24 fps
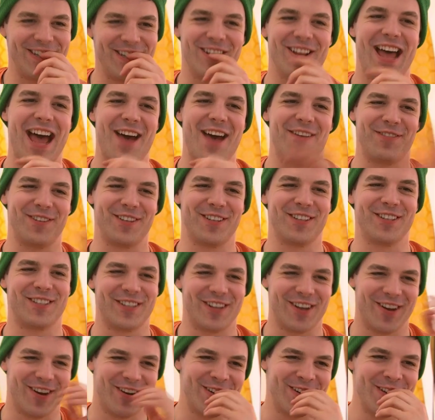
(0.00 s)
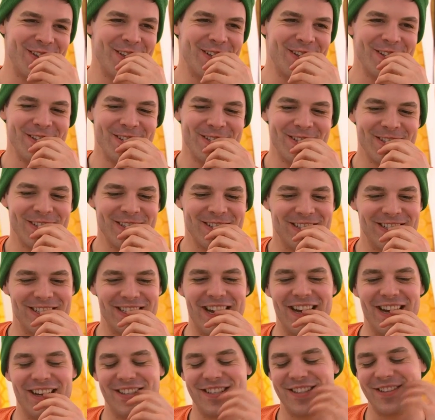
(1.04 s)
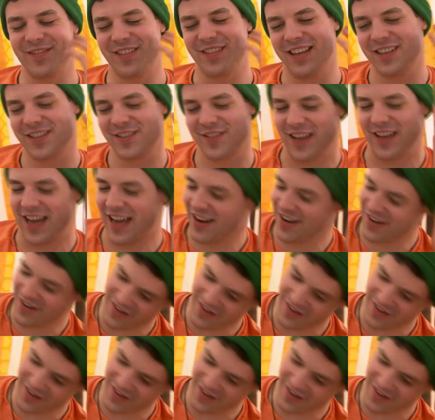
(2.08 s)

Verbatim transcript: after the show. Yeah, yeah. It's, it's, I don't know.